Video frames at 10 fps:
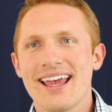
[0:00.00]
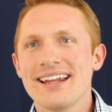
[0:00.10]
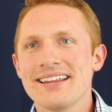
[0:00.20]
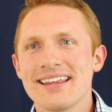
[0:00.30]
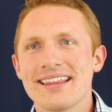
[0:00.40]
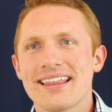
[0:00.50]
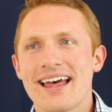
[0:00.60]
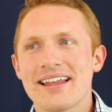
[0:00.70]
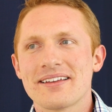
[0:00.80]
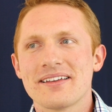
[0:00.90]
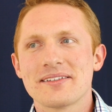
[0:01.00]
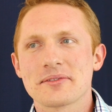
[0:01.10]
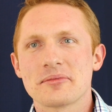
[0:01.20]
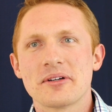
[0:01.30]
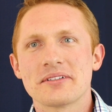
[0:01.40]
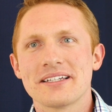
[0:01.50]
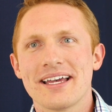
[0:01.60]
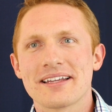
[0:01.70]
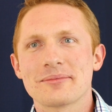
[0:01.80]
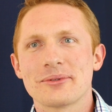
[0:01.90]
anything that is remotely
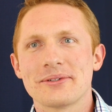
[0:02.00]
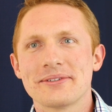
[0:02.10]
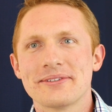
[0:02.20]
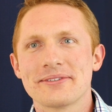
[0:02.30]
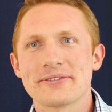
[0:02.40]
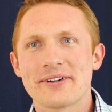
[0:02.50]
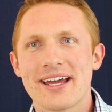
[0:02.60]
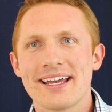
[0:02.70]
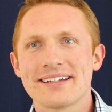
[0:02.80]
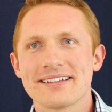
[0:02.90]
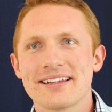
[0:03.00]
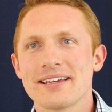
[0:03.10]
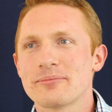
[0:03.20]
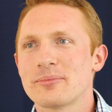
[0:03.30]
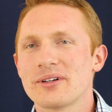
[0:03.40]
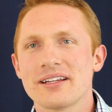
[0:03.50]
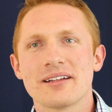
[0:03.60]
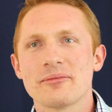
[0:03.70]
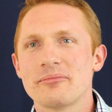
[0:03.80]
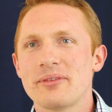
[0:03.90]
edible, fried. They put it
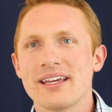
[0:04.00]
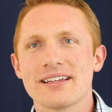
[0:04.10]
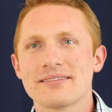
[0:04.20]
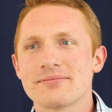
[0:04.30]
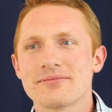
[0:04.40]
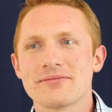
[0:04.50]
in a big